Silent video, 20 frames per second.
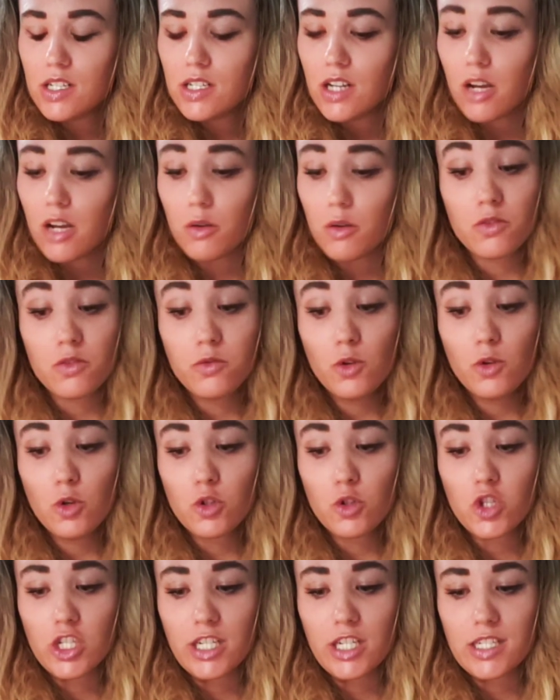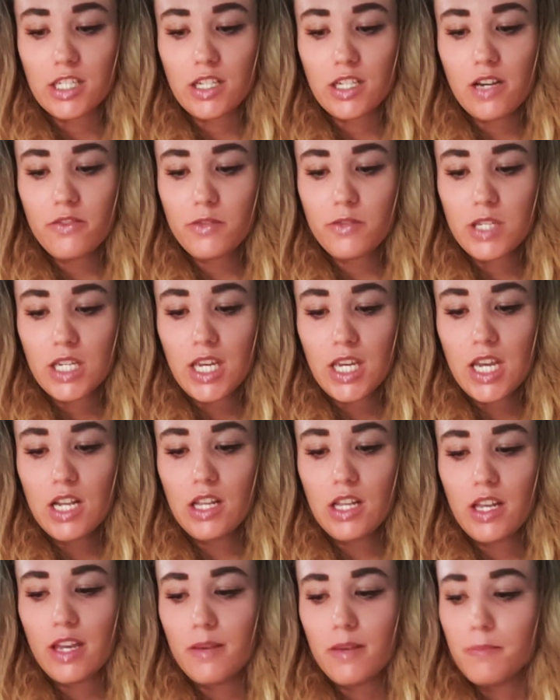I was fortunate enough to kill
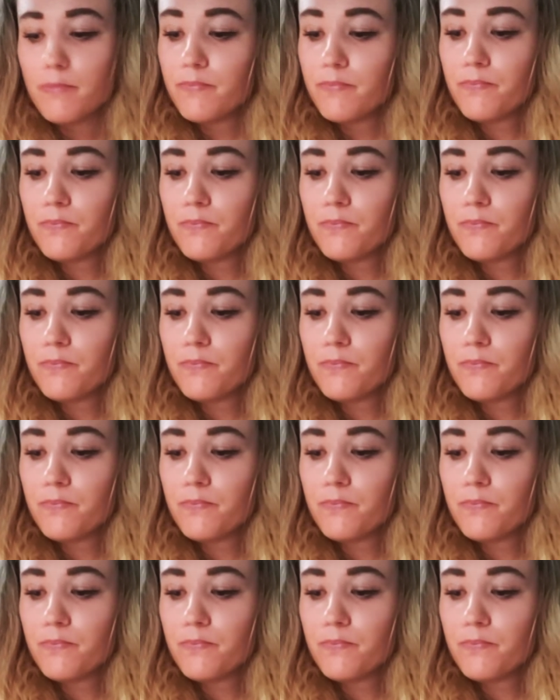him.